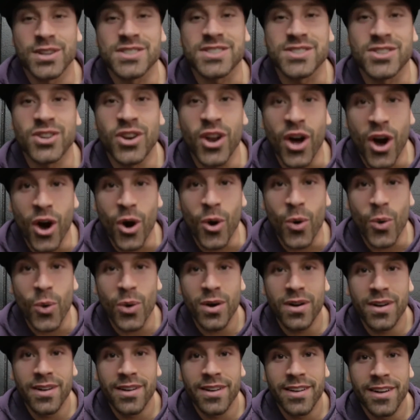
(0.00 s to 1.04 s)
is
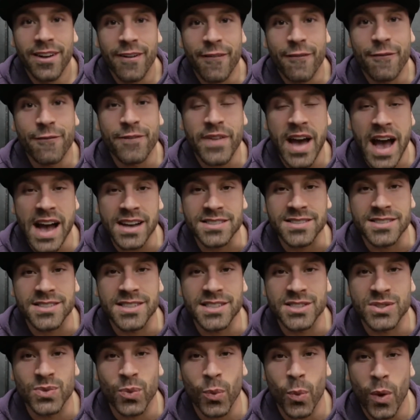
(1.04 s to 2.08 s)
no
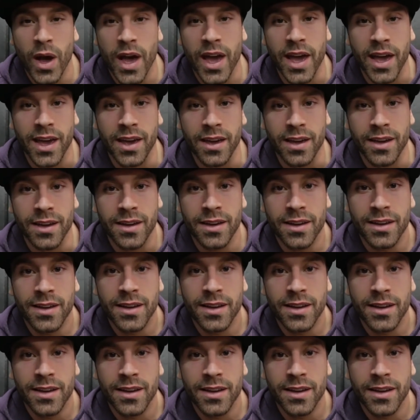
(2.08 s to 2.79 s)
fastest way